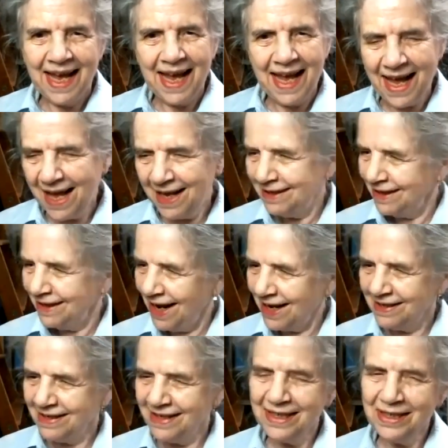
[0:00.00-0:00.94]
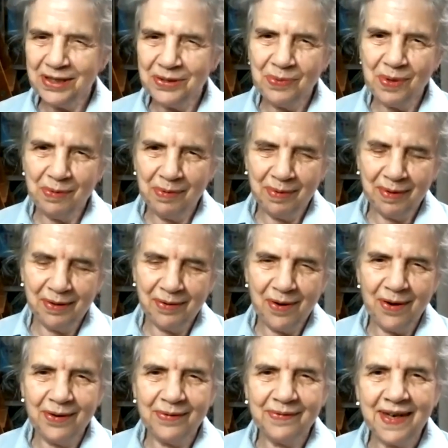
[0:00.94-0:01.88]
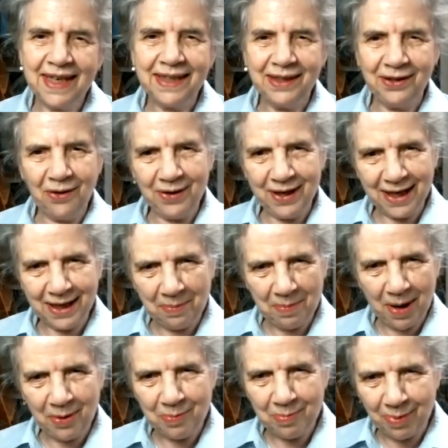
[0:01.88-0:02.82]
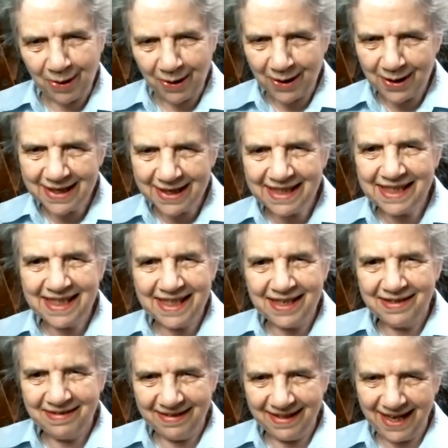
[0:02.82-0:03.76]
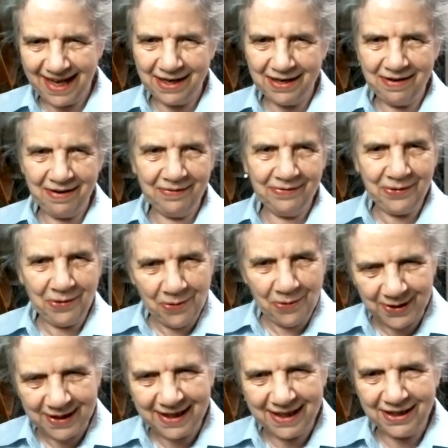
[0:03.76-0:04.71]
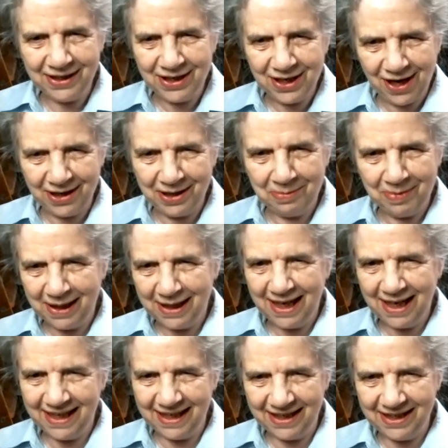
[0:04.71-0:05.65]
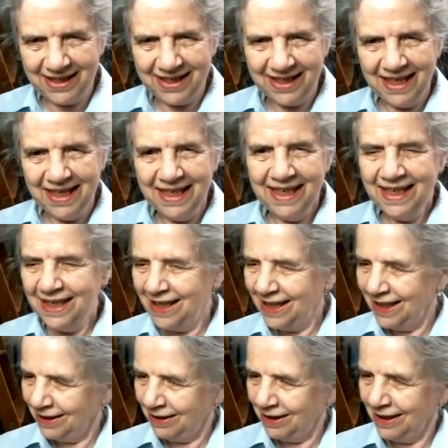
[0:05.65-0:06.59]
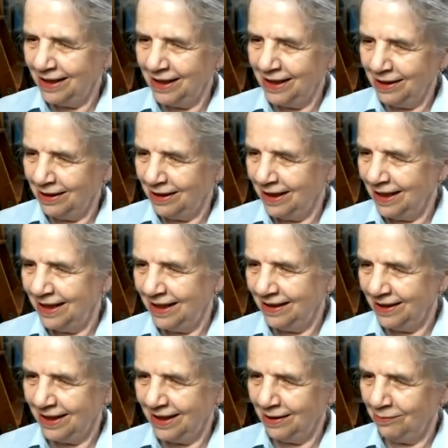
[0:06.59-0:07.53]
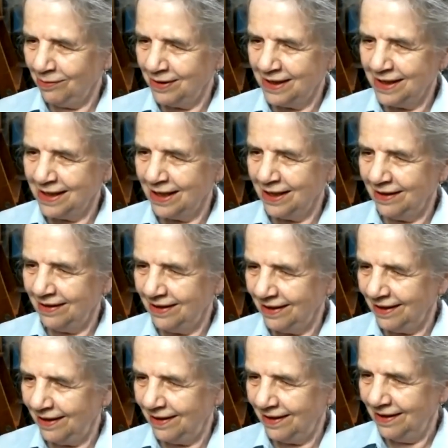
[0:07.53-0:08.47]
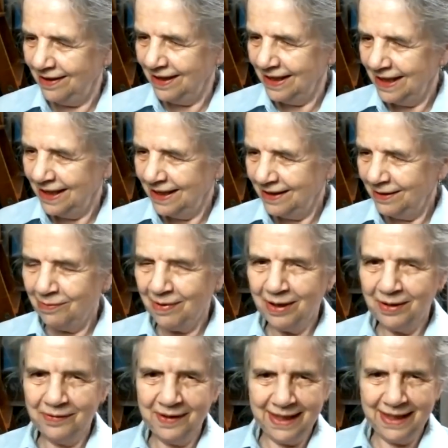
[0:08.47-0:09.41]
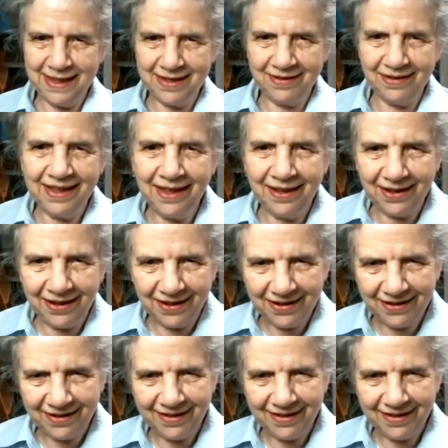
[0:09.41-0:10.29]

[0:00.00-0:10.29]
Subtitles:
And since we were already talking about birds, then of course the Chinaman he was in one of these little